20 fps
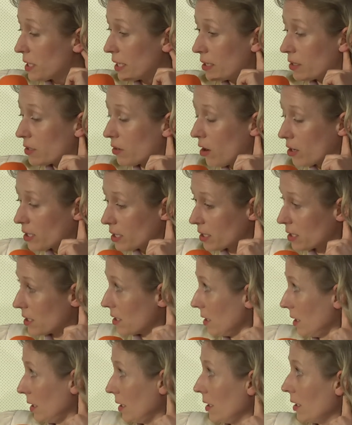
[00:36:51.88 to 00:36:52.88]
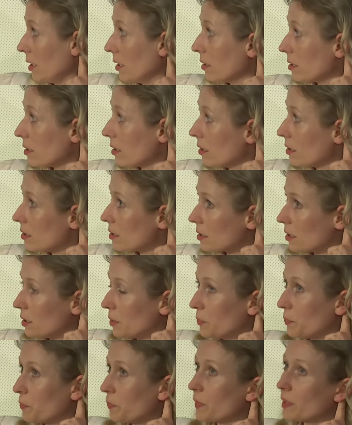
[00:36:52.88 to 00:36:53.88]
is honesty.
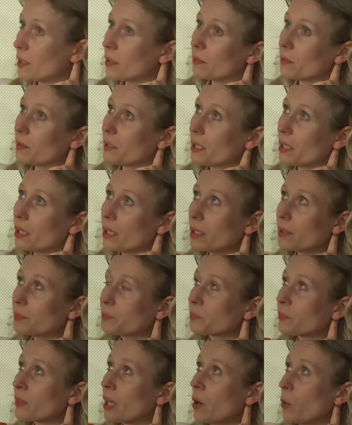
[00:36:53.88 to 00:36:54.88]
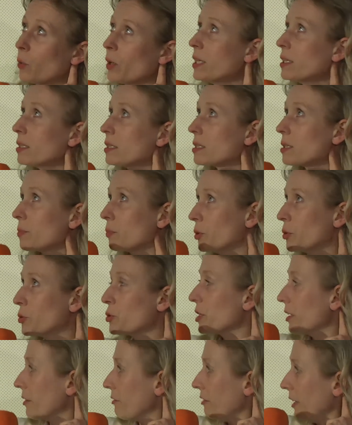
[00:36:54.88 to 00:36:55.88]
And when is a
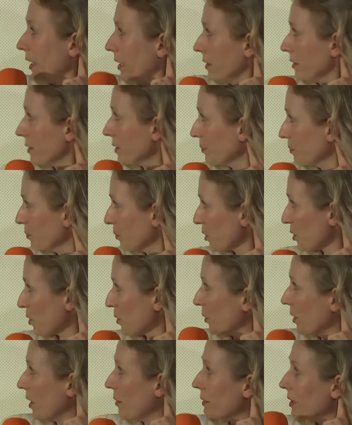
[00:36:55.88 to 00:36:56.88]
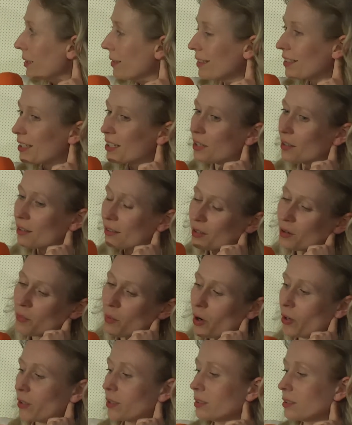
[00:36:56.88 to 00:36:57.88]
project failed? So I mean, come
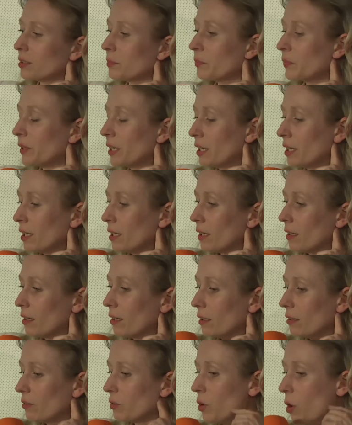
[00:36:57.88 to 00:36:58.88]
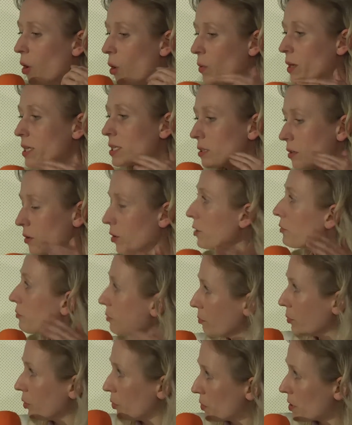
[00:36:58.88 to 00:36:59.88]
on. You always learn
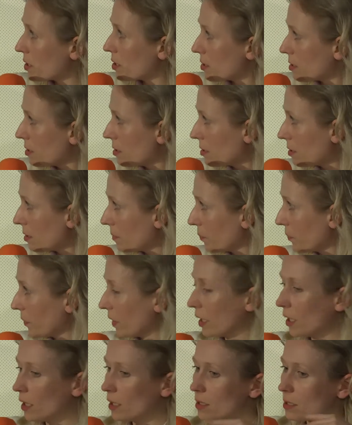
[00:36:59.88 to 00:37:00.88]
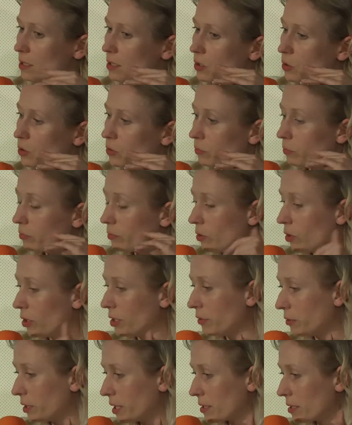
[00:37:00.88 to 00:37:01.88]
from processes. And you learn it as a